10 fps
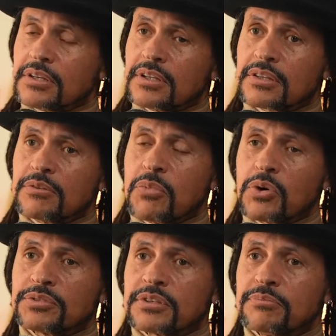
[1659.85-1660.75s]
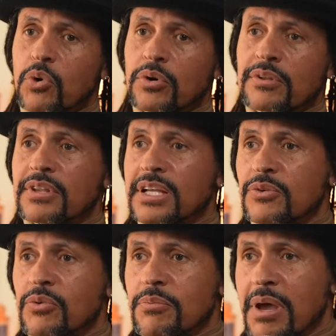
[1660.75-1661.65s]
Yet the most important thing to
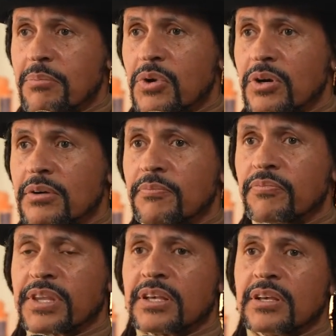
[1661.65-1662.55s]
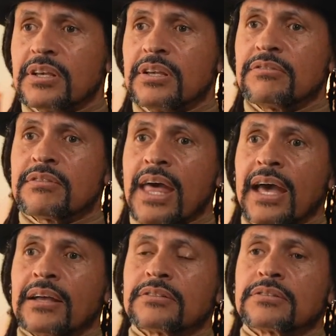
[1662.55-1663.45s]
remember is
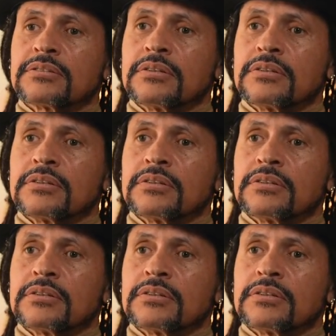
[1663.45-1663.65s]
that